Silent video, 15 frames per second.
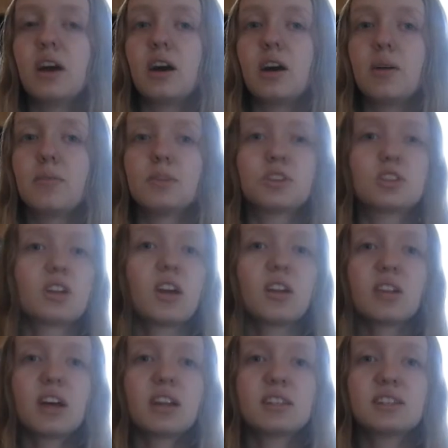Um, there's not a
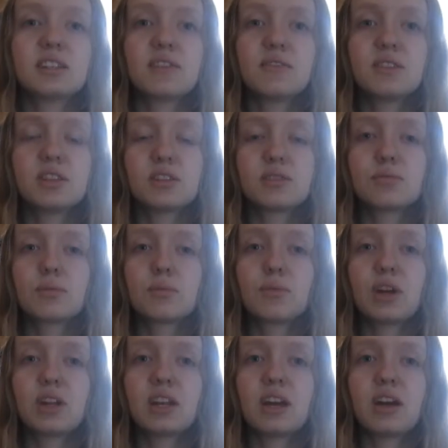lot of stuff in this room
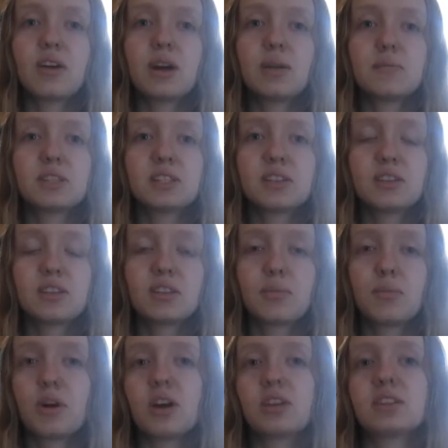right now. I'm still in the
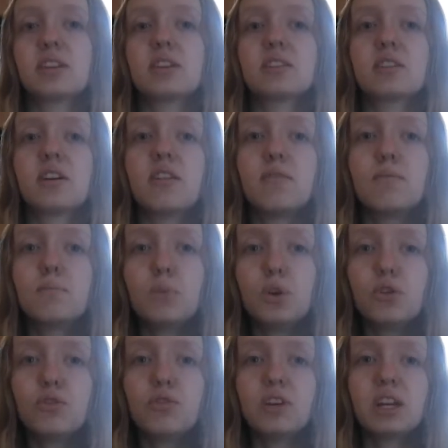process of
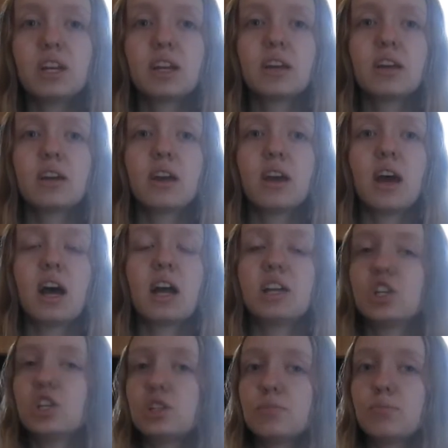moving.
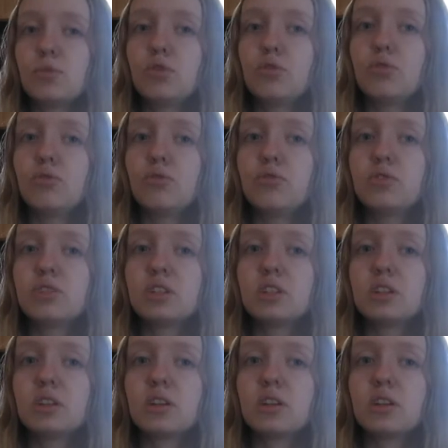I just moved,